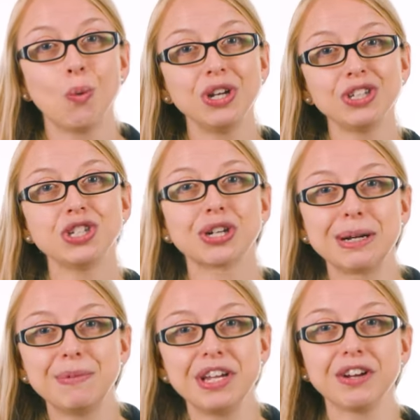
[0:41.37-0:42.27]
When you're
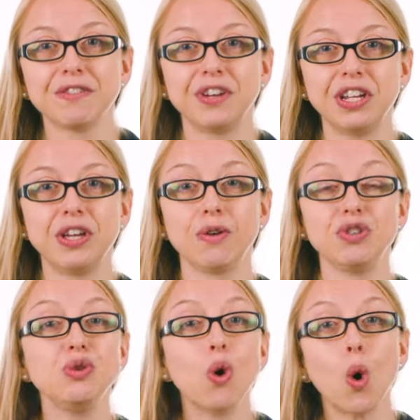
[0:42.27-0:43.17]
scripting your
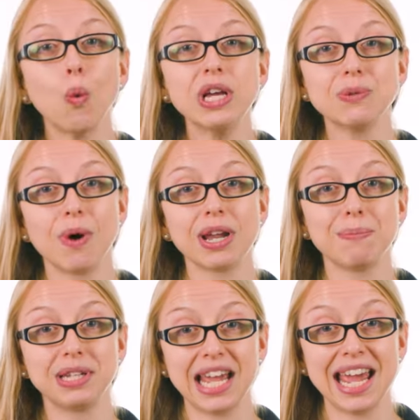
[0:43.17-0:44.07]
videos, you always want to
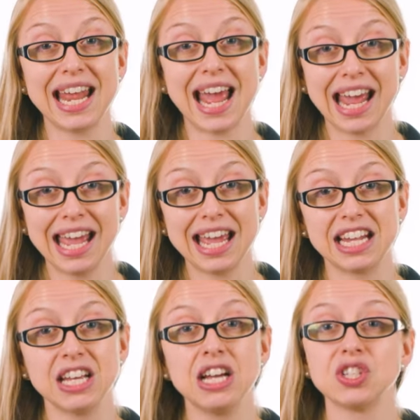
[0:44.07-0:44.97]
plan ahead.